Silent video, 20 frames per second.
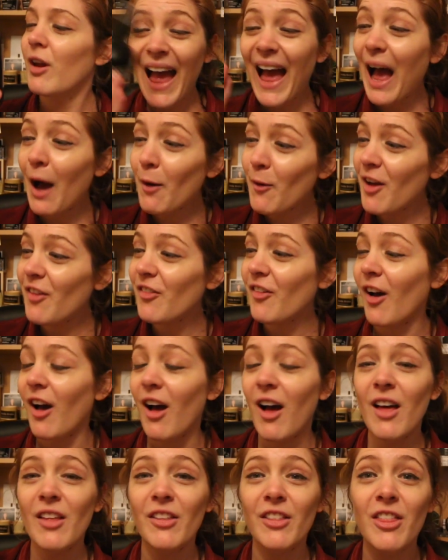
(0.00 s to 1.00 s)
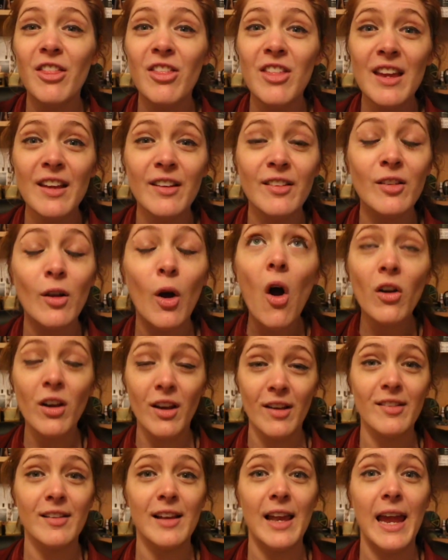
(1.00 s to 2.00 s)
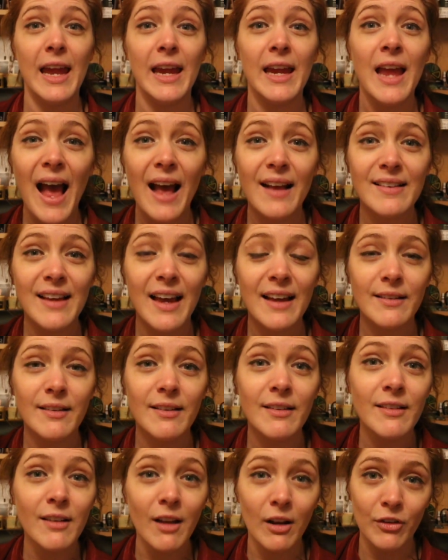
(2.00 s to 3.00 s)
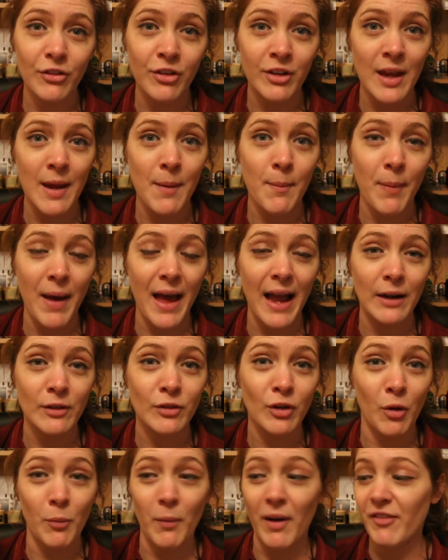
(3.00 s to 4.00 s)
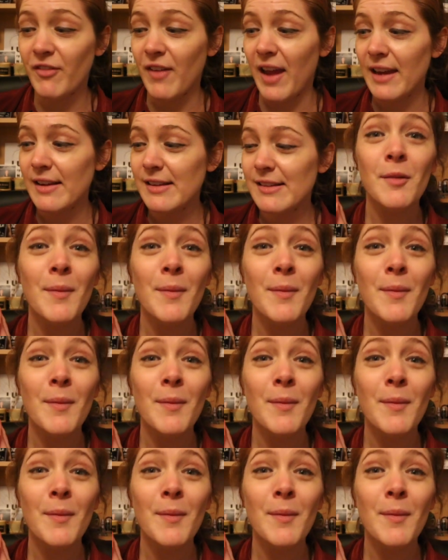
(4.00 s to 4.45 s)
However, this honestly has had such an impact on my face.